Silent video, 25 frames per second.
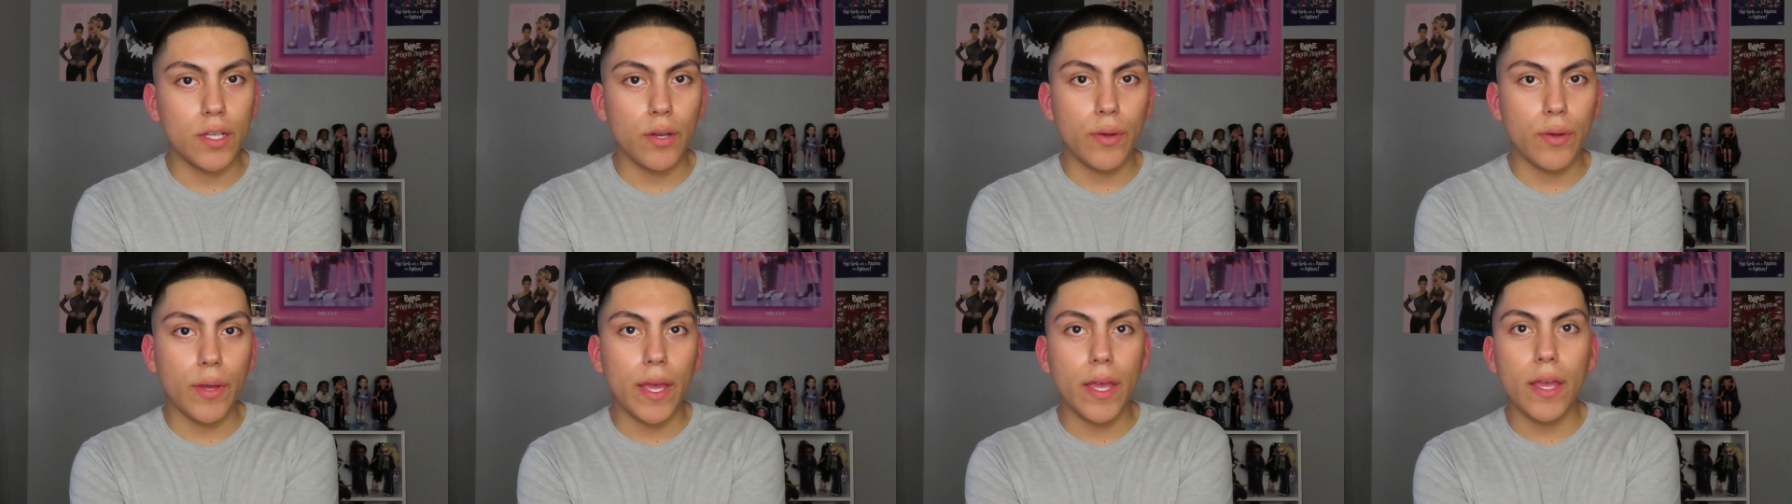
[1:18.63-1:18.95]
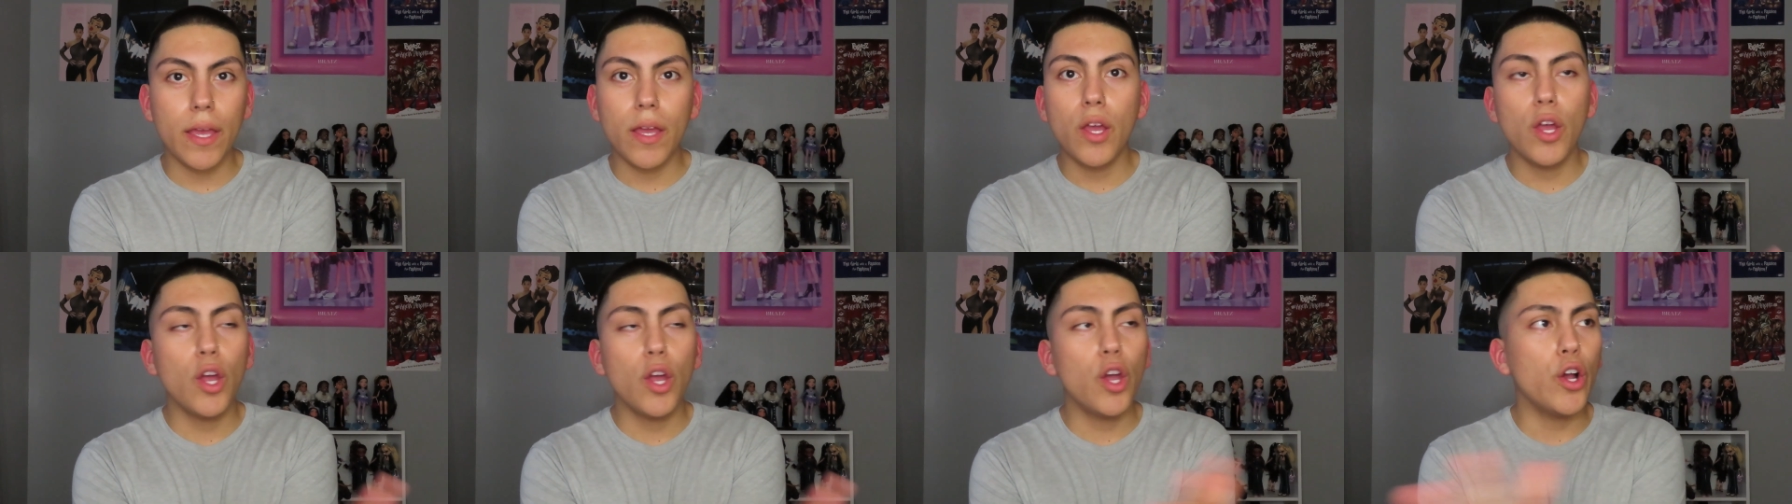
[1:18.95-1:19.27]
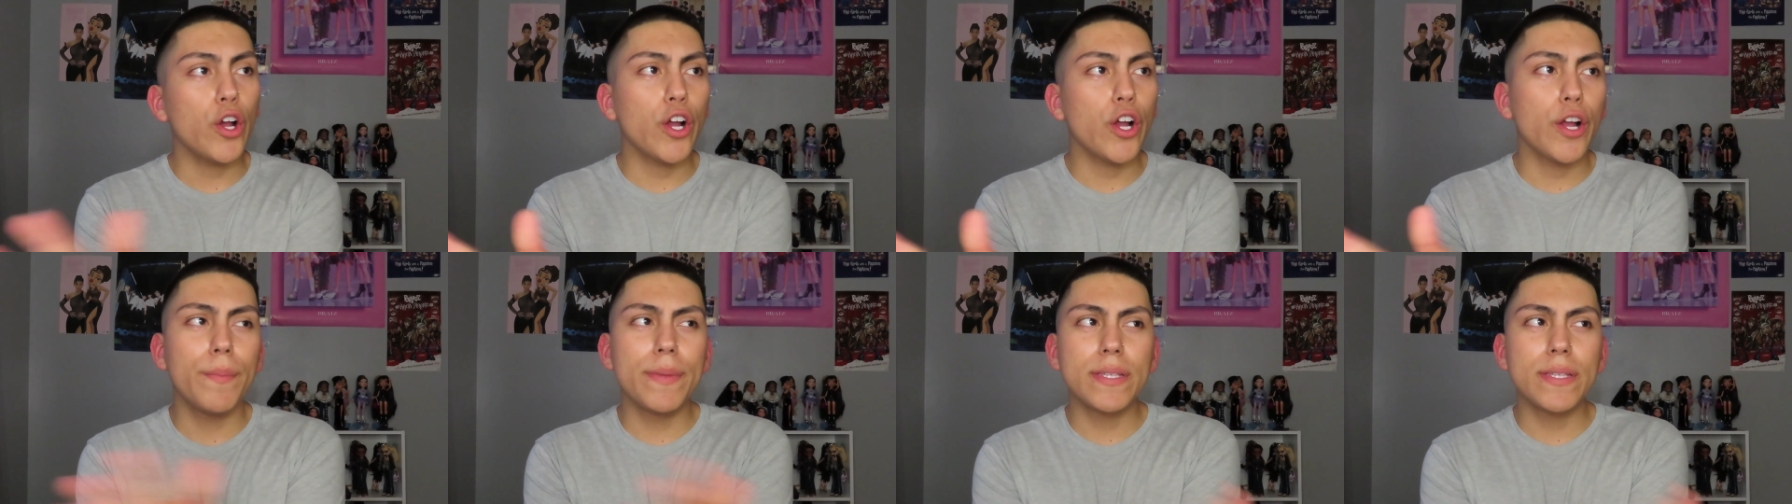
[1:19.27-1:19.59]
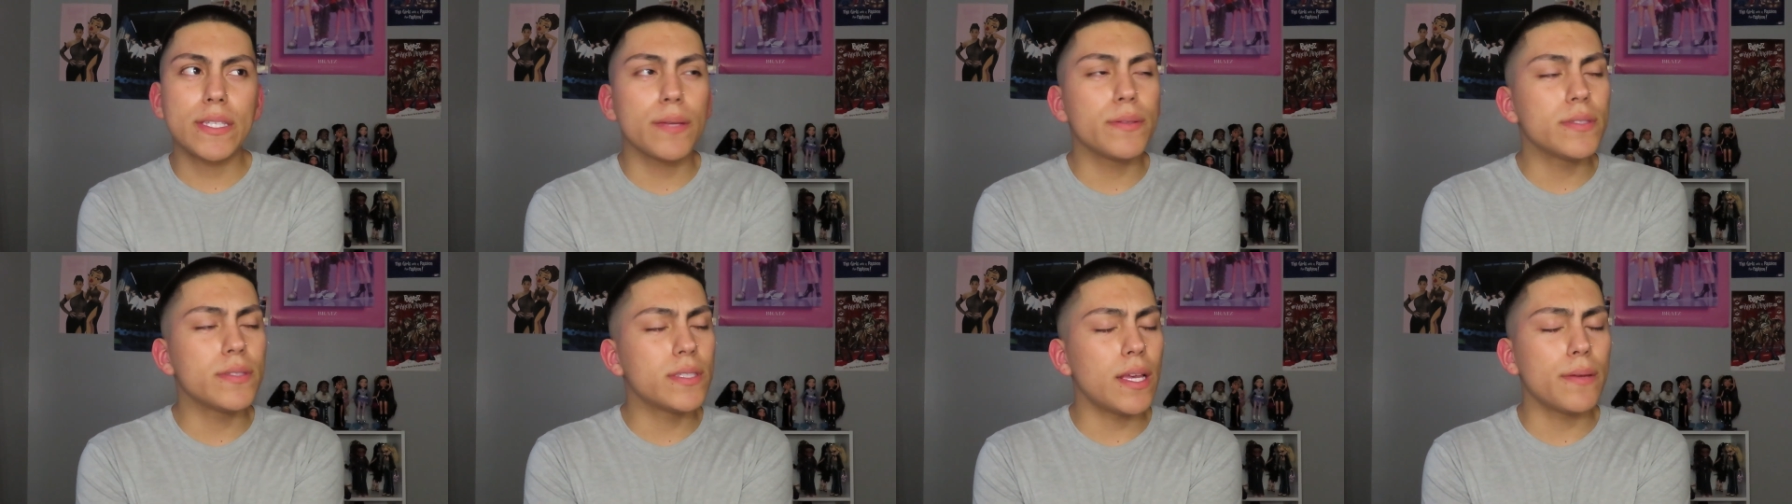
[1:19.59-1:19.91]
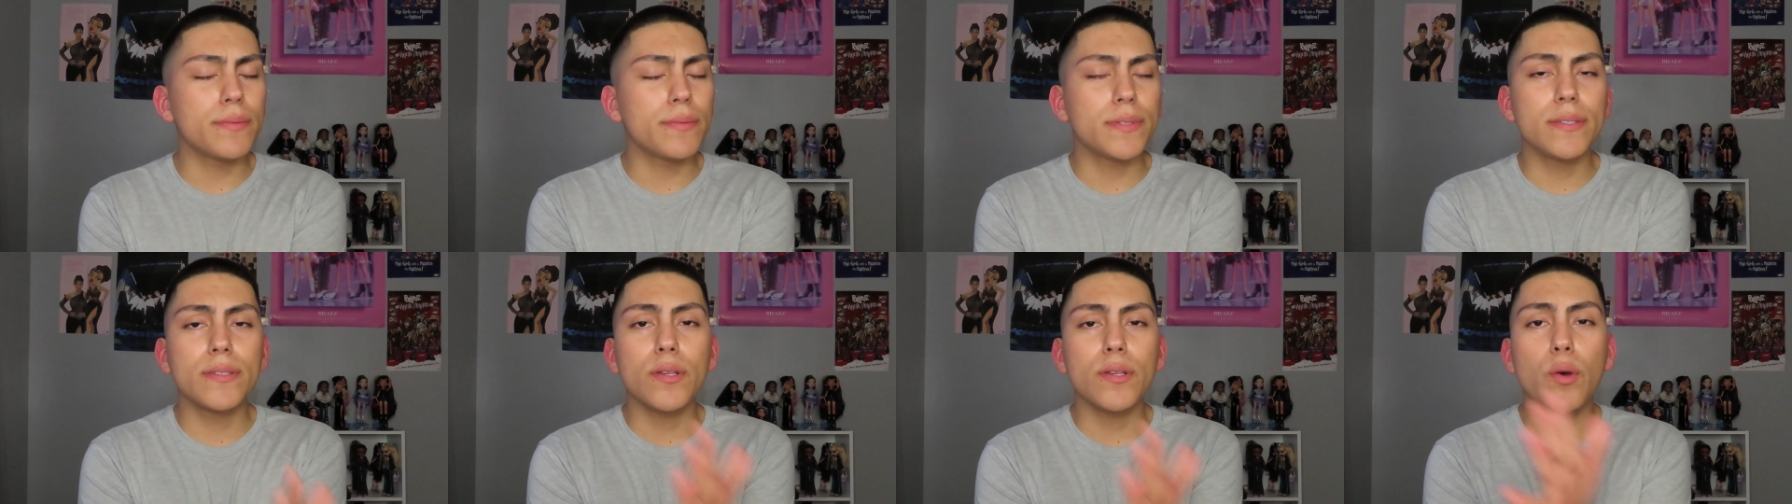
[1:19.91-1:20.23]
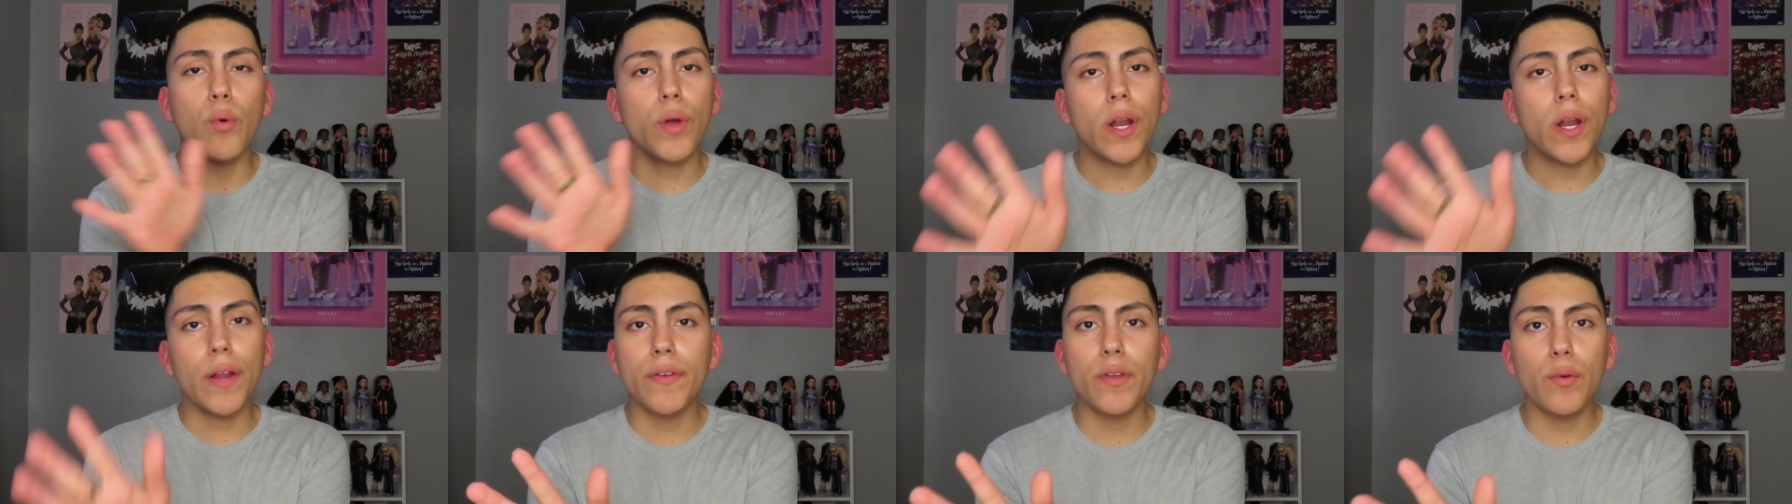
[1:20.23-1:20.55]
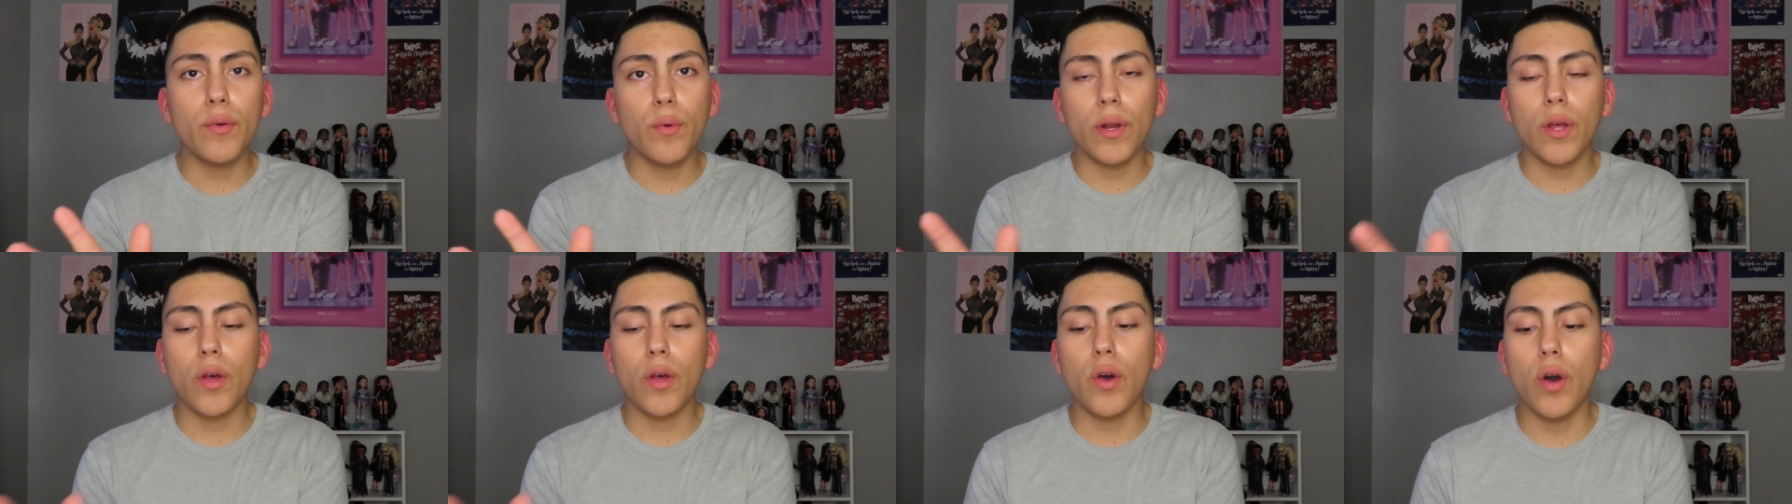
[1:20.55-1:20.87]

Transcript: okay? Or misconceptions, whatever you wanna